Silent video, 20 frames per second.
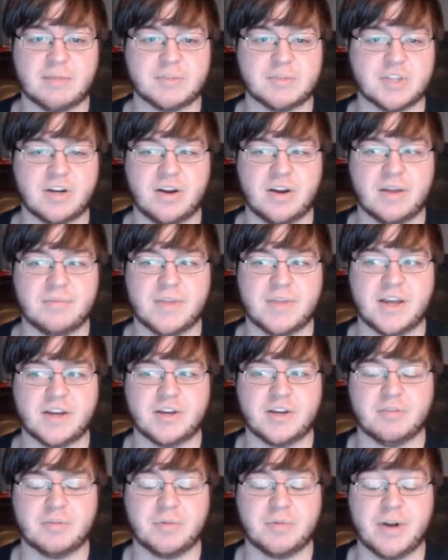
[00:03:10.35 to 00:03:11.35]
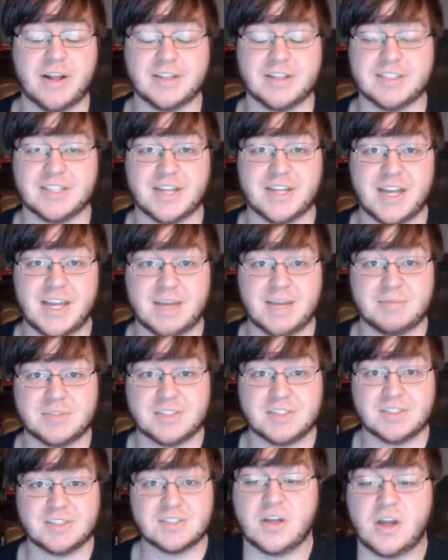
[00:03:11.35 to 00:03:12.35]
I'm sorry, I'm not good with pronouncing
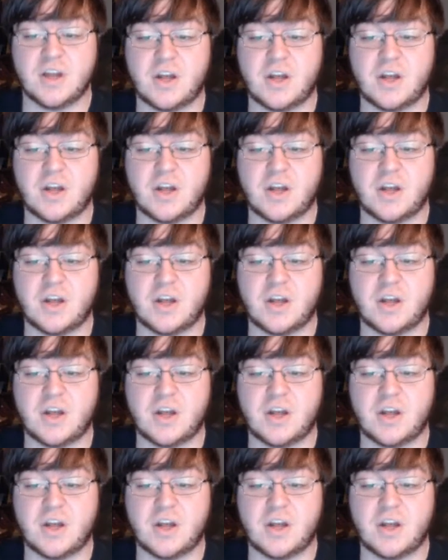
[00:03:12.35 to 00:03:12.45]
names.